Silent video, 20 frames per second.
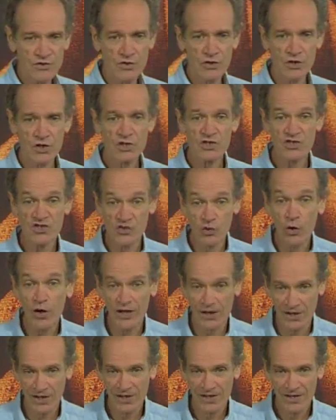the
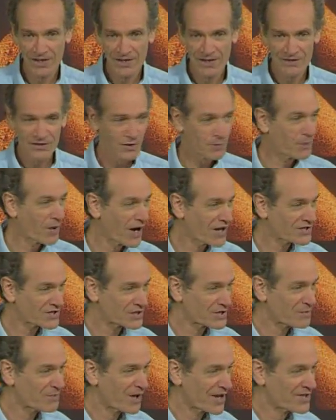soil
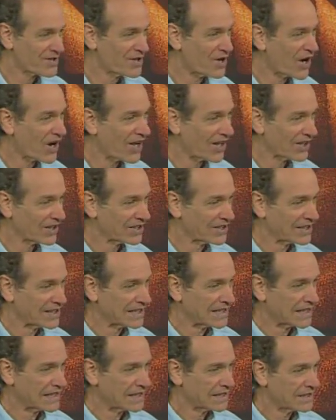deposited by the Nile
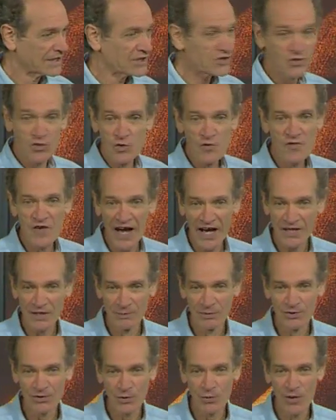is too
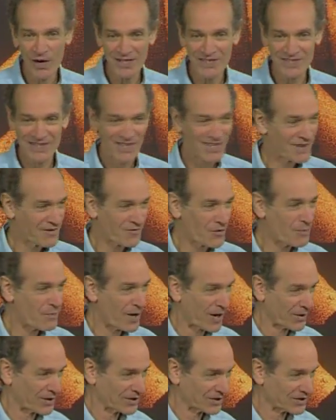valuable to waste for
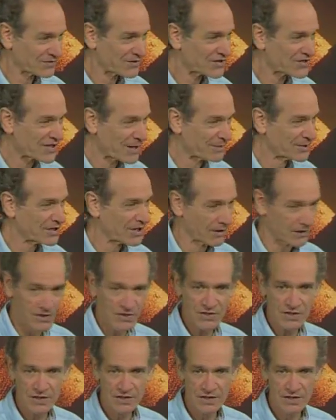burials, for
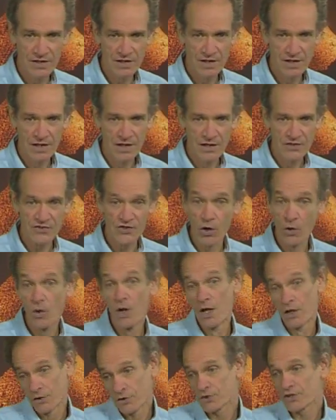cemeteries. So
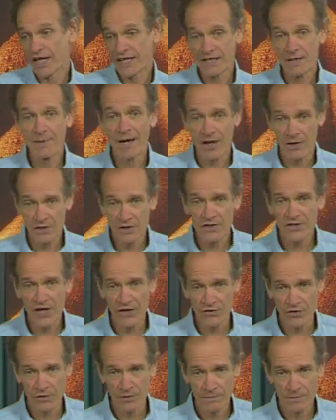you take them out in the
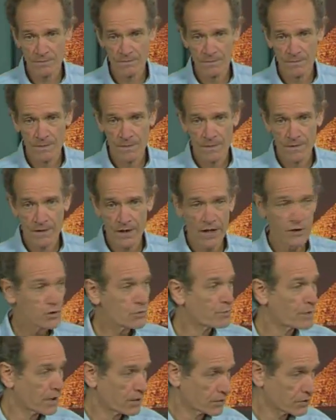desert and you
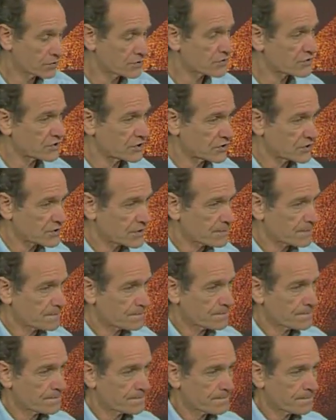bury your deceased.
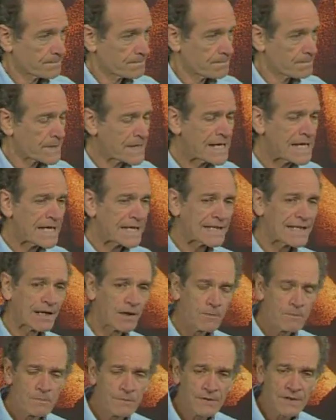
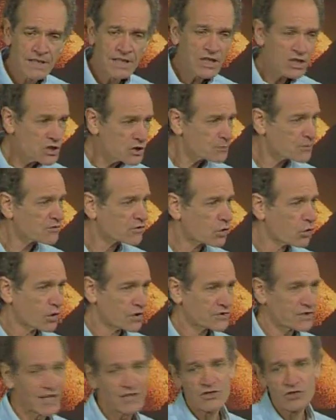Now, Egypt, of
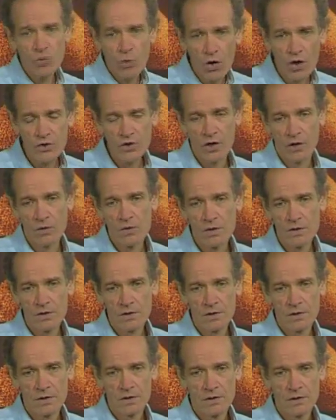course, as you all know,
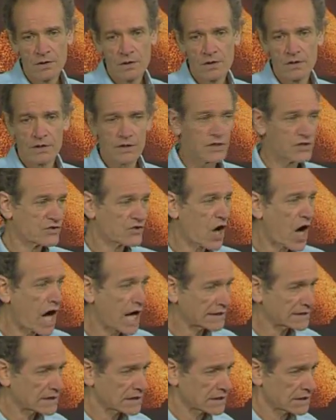is
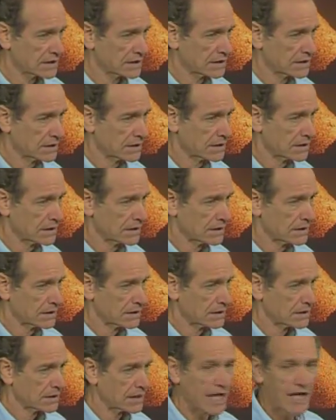hot
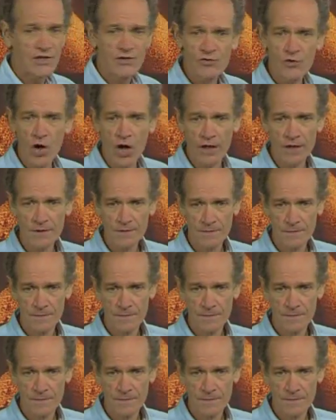and dry.